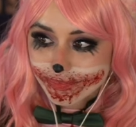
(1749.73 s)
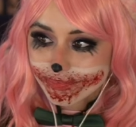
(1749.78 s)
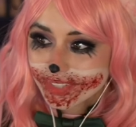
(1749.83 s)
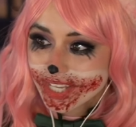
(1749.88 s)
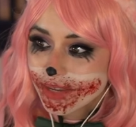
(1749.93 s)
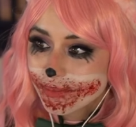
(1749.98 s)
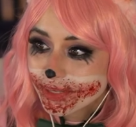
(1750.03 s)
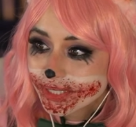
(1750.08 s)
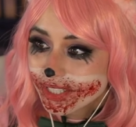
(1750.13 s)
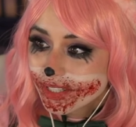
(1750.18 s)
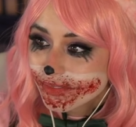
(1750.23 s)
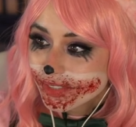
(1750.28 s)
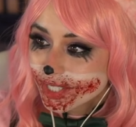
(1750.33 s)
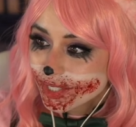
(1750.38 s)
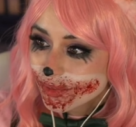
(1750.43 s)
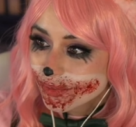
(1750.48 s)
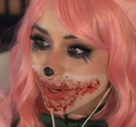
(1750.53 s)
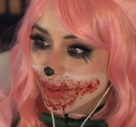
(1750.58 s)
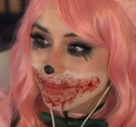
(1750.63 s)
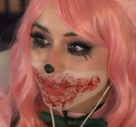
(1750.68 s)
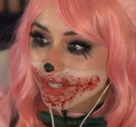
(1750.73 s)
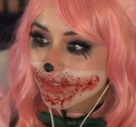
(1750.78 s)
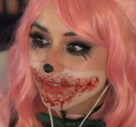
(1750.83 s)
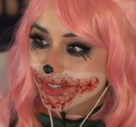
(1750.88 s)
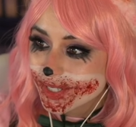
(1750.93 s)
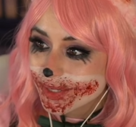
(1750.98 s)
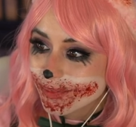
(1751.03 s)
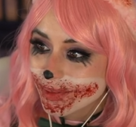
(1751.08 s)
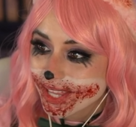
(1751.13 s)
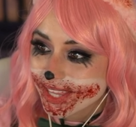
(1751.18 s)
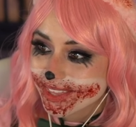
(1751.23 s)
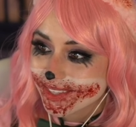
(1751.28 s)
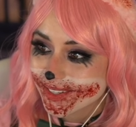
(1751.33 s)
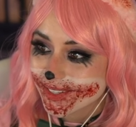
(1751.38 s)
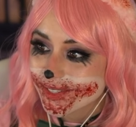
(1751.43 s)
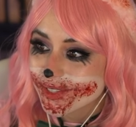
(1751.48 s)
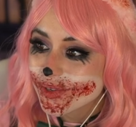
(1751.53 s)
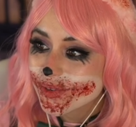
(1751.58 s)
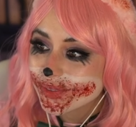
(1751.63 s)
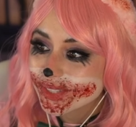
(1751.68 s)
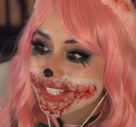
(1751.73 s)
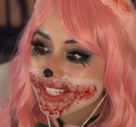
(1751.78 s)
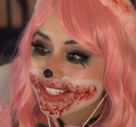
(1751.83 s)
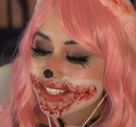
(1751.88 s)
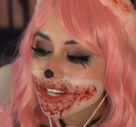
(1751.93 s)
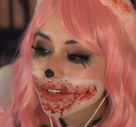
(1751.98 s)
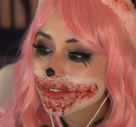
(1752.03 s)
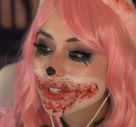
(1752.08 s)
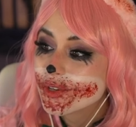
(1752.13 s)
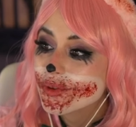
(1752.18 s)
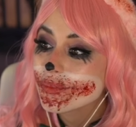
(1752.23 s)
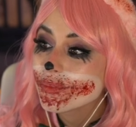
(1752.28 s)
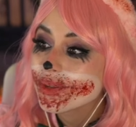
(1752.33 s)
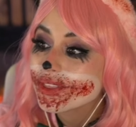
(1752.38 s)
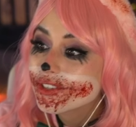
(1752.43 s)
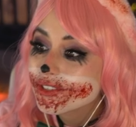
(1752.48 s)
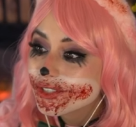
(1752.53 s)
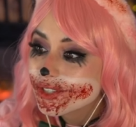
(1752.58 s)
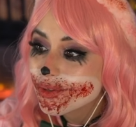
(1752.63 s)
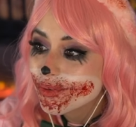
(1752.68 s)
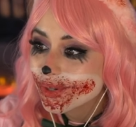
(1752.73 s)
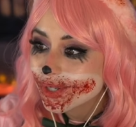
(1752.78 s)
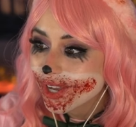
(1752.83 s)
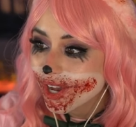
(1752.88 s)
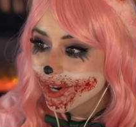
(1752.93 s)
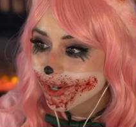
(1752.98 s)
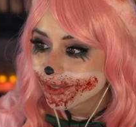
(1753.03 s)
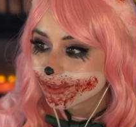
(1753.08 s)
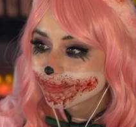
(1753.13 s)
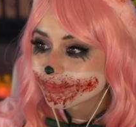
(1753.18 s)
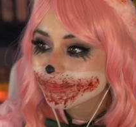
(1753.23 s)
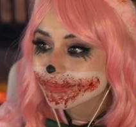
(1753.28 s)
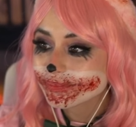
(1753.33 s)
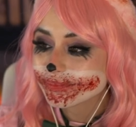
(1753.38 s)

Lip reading: I've been loving your Remedyverse playthroughs. Only discovered you a month or two ago.